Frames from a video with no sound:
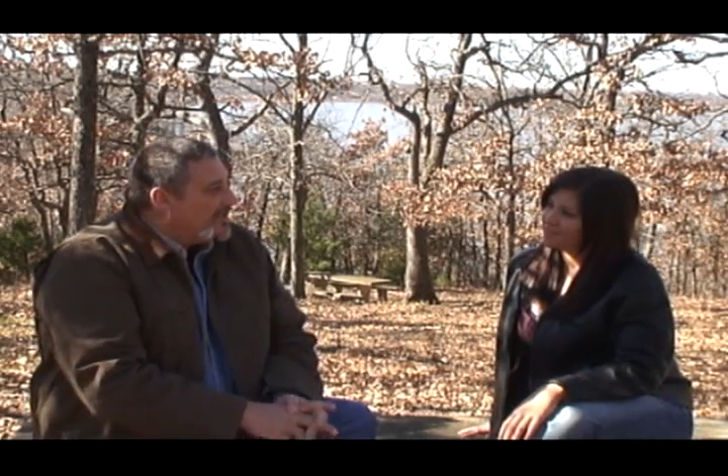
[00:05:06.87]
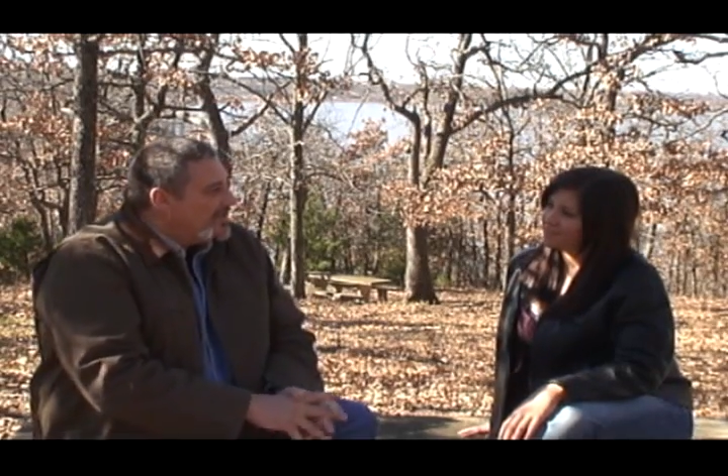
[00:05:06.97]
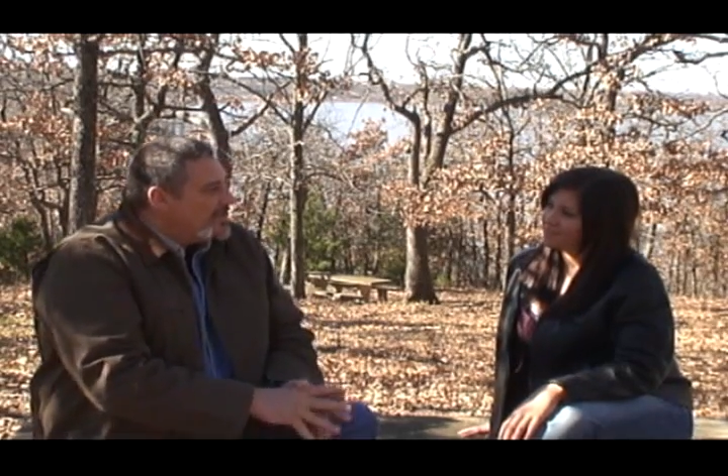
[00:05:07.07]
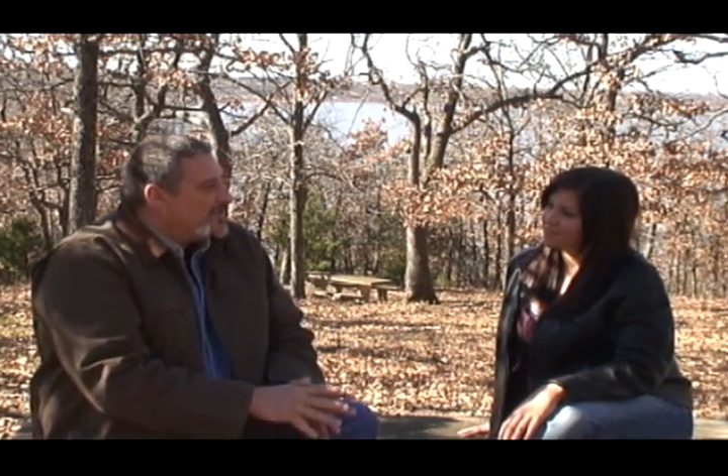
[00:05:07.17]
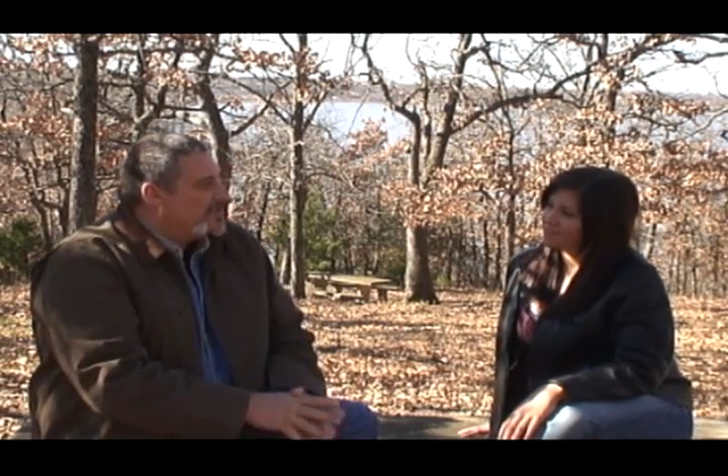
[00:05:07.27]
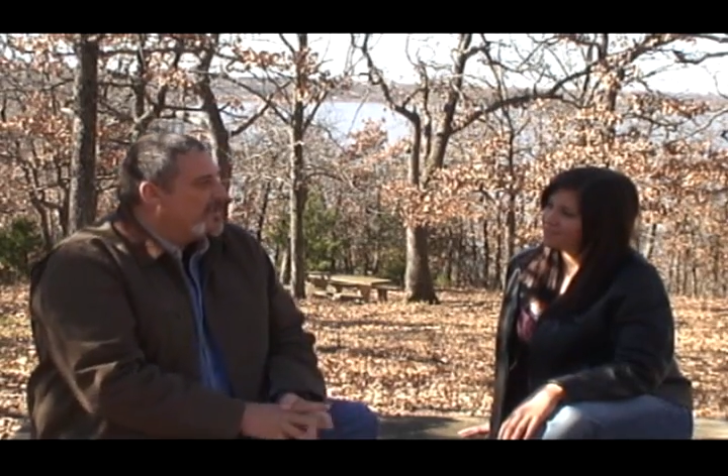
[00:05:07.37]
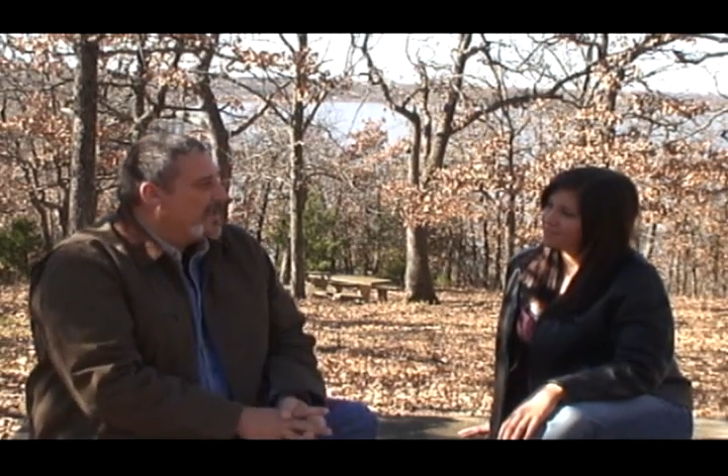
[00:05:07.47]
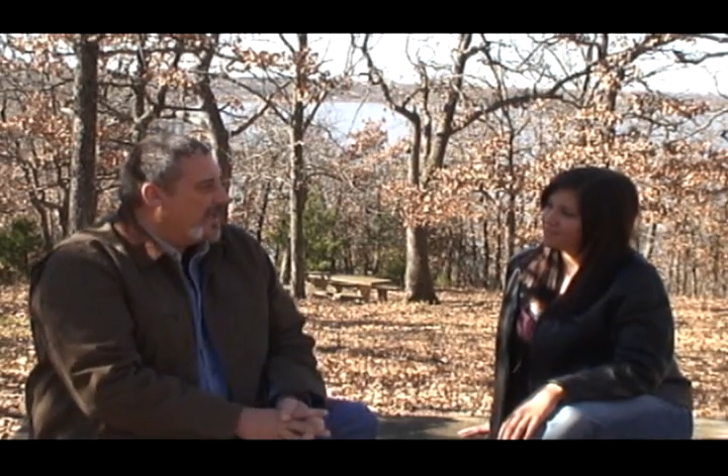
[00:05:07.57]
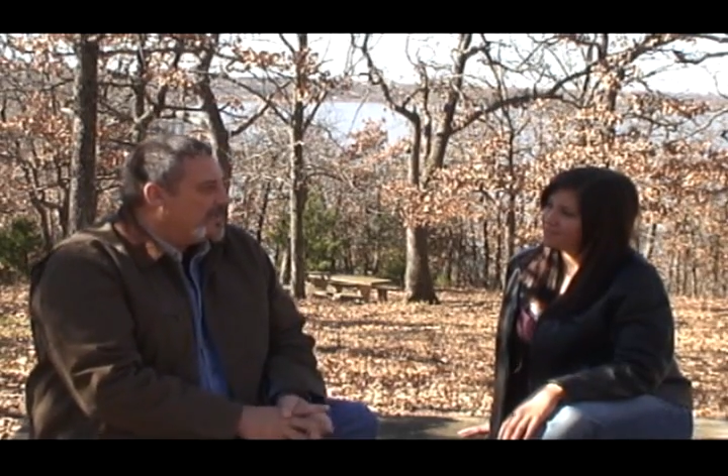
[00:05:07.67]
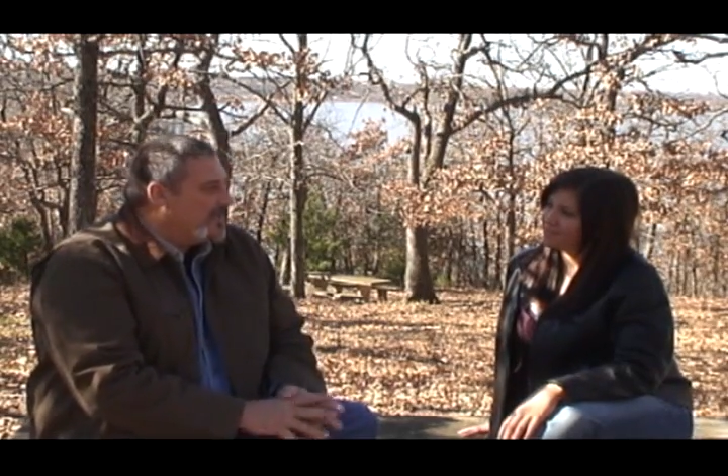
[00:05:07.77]
at least
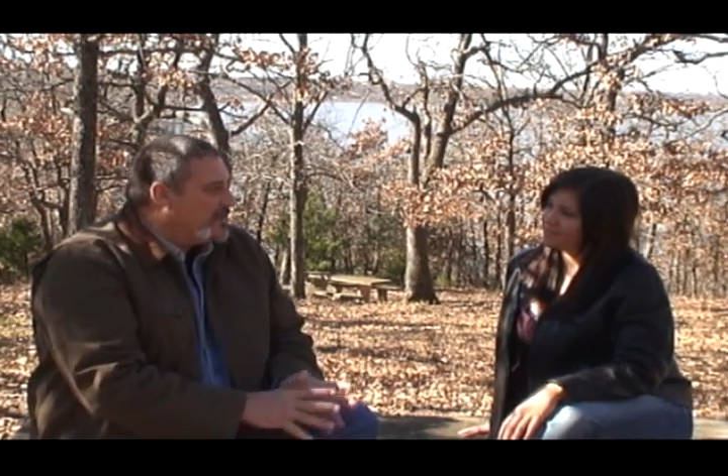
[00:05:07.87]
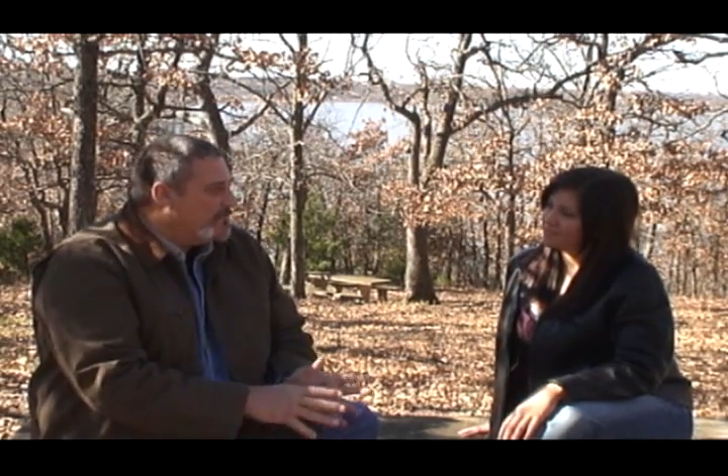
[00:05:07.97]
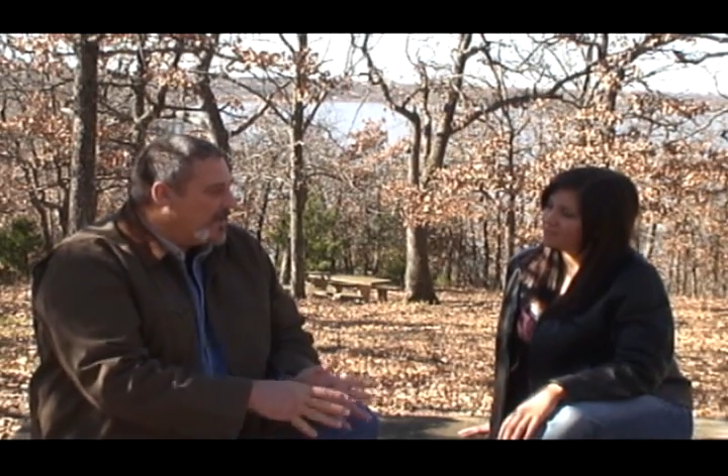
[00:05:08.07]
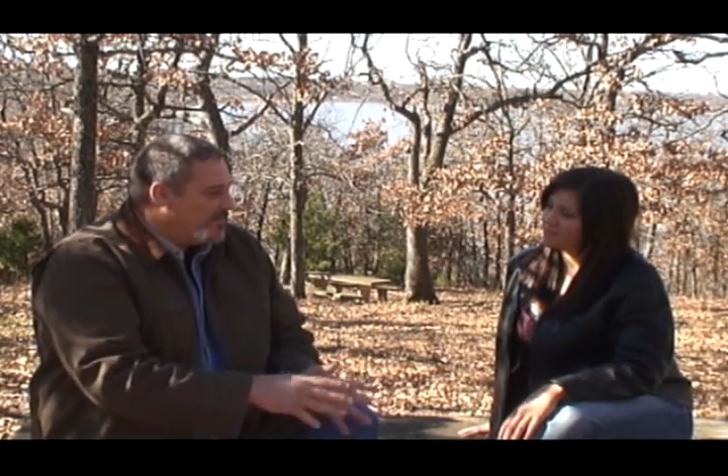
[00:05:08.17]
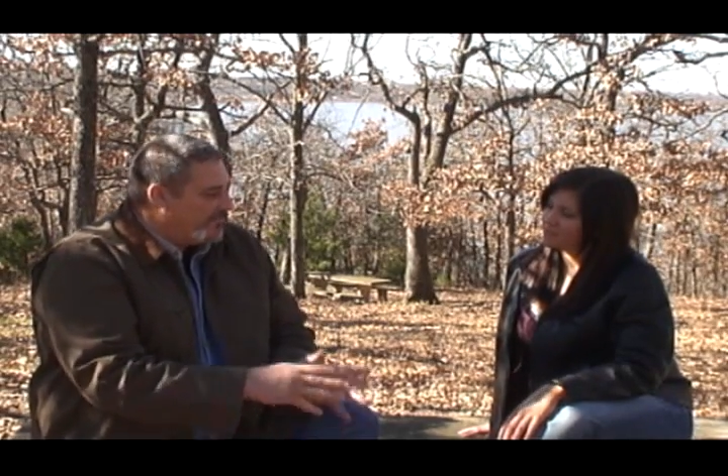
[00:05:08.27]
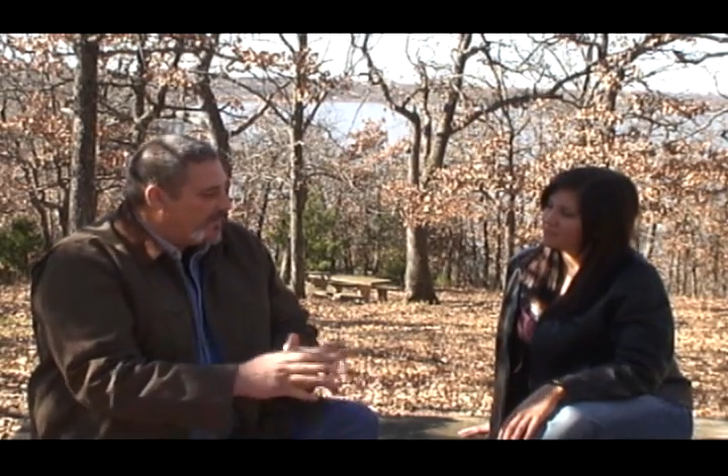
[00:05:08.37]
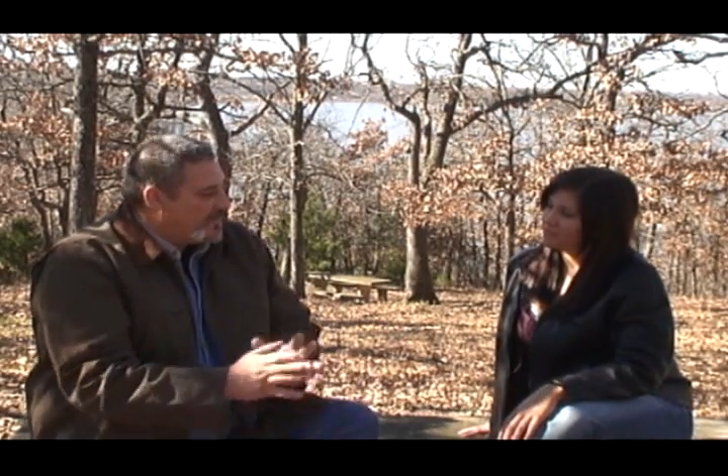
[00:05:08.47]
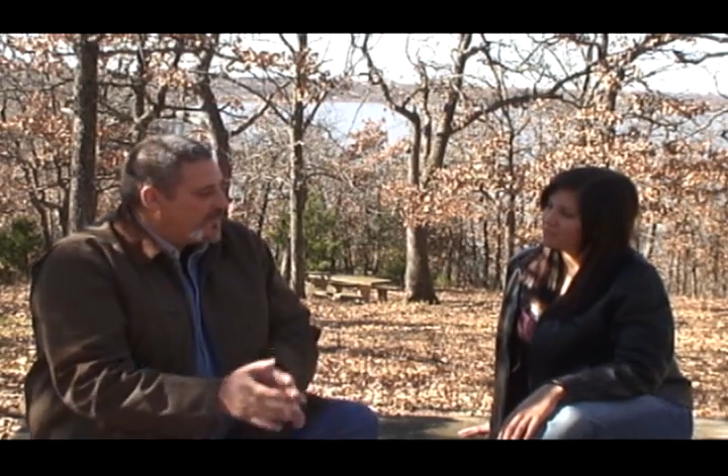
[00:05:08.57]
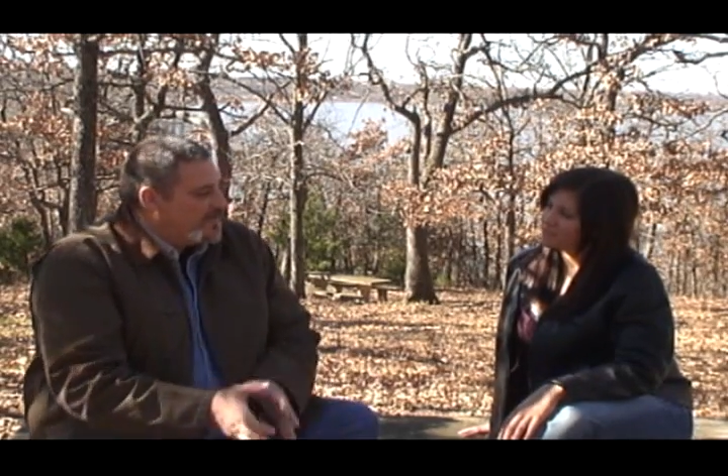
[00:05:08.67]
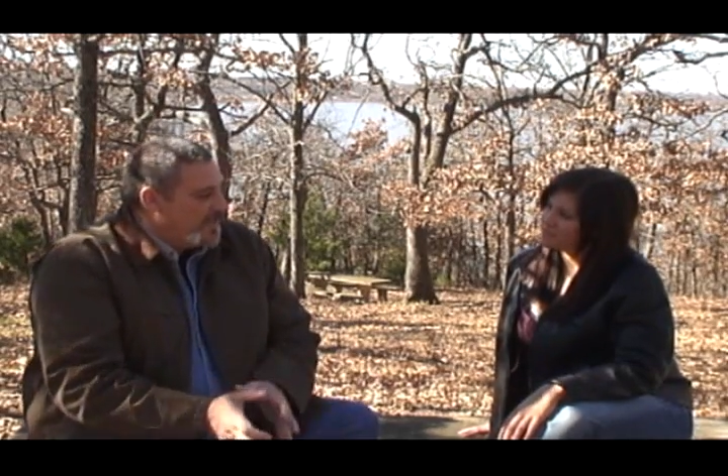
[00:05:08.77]
as they
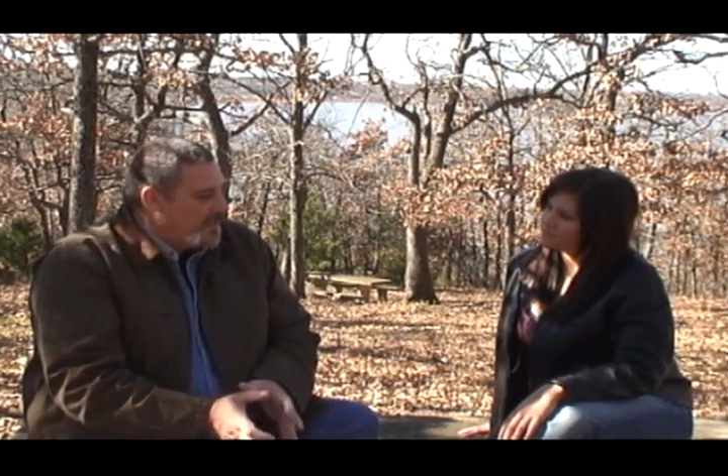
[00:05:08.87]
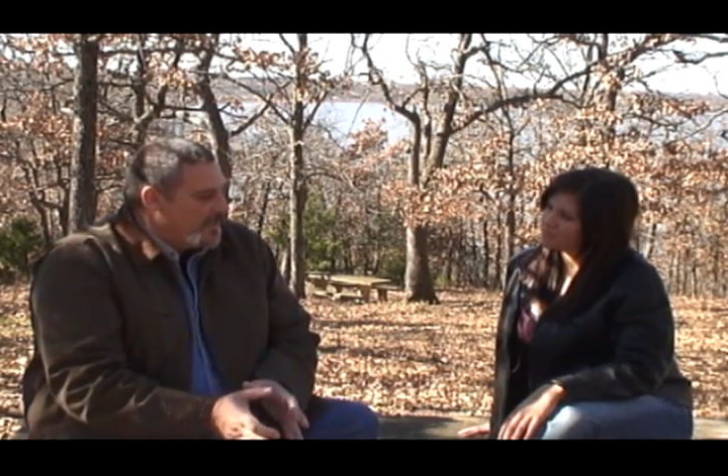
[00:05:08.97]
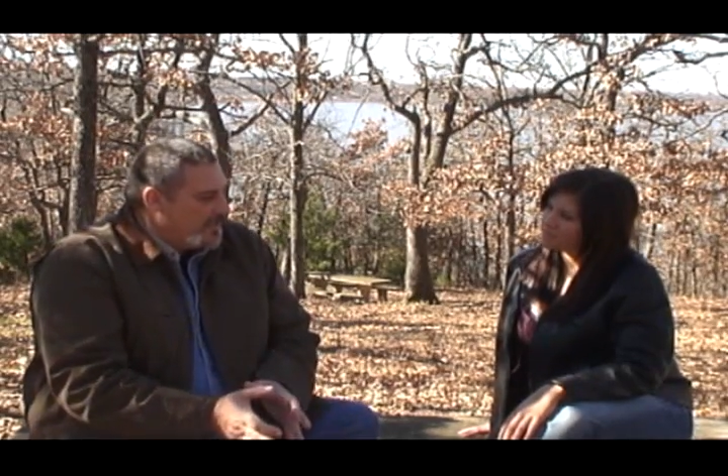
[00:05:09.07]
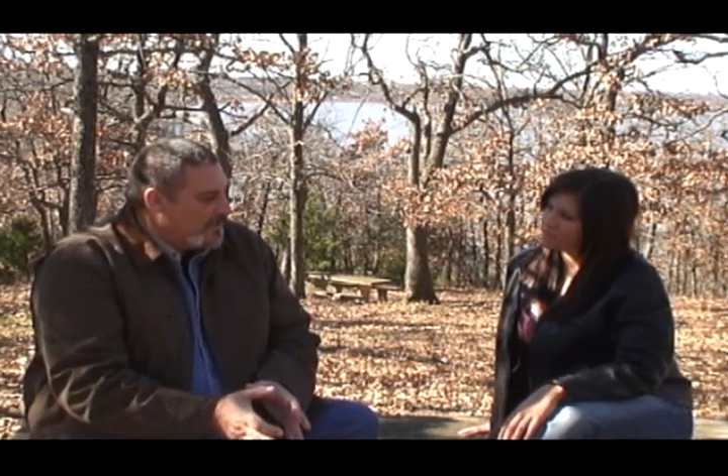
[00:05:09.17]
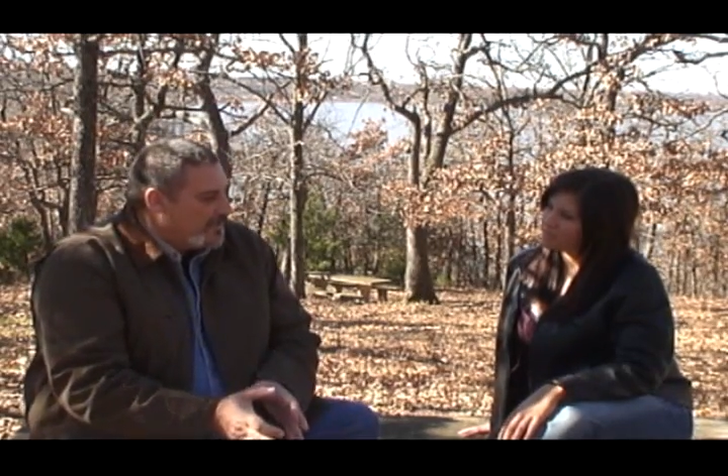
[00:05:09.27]
manifest today,